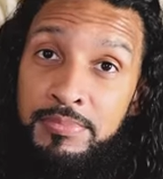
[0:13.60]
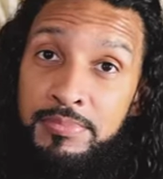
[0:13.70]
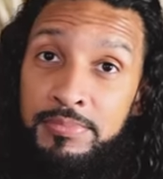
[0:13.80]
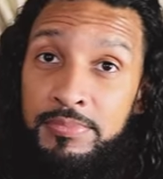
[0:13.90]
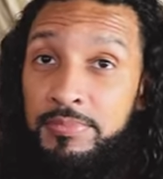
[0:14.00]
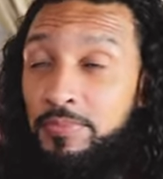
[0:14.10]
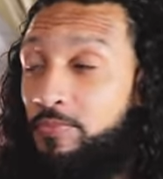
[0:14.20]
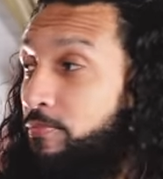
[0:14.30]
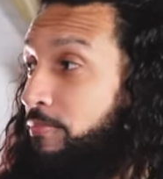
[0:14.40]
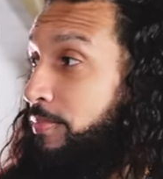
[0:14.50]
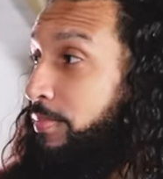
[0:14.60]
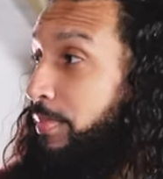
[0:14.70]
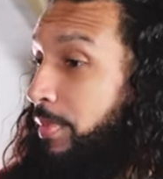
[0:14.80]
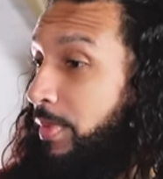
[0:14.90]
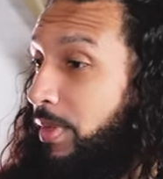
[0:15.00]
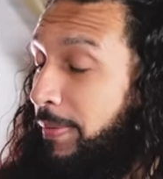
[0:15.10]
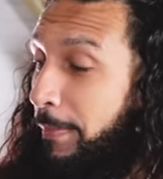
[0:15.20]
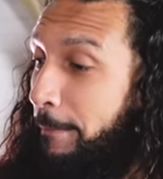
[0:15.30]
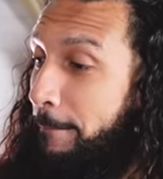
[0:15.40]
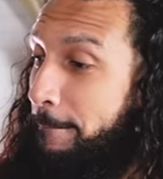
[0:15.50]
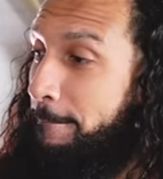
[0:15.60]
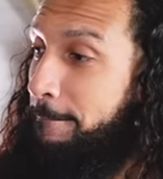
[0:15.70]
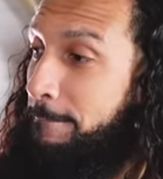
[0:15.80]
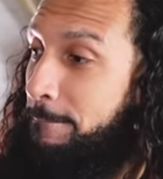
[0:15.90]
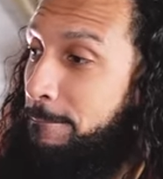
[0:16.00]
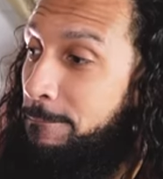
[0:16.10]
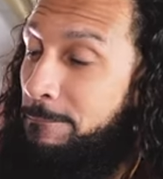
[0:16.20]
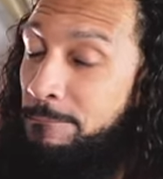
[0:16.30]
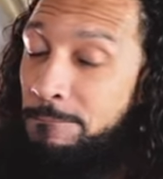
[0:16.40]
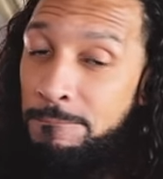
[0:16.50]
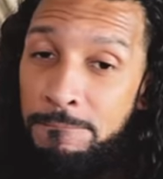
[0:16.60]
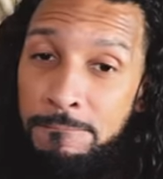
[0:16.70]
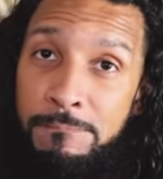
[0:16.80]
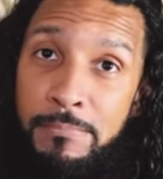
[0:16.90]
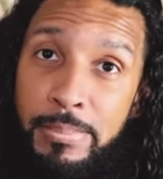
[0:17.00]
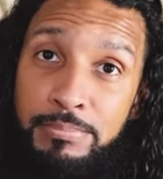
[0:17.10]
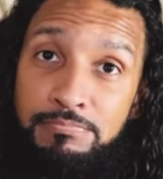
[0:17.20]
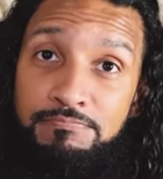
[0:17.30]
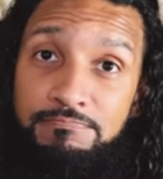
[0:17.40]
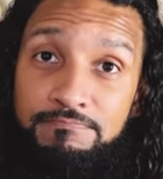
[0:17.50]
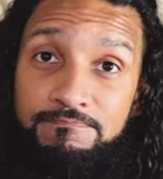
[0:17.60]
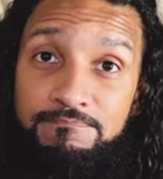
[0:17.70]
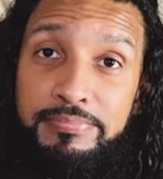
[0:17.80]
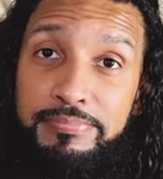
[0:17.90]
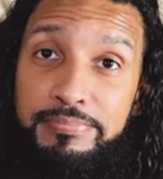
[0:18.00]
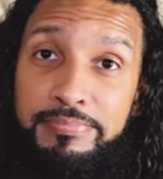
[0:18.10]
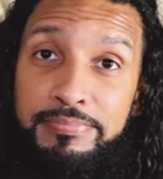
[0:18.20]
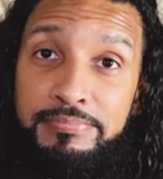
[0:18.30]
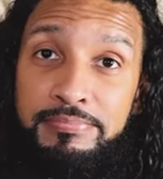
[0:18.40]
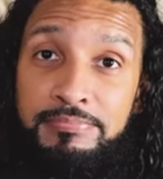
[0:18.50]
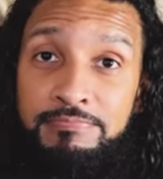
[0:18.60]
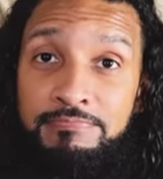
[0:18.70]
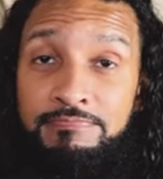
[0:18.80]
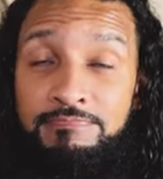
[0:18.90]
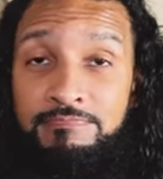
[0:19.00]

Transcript: The person shown says nothing.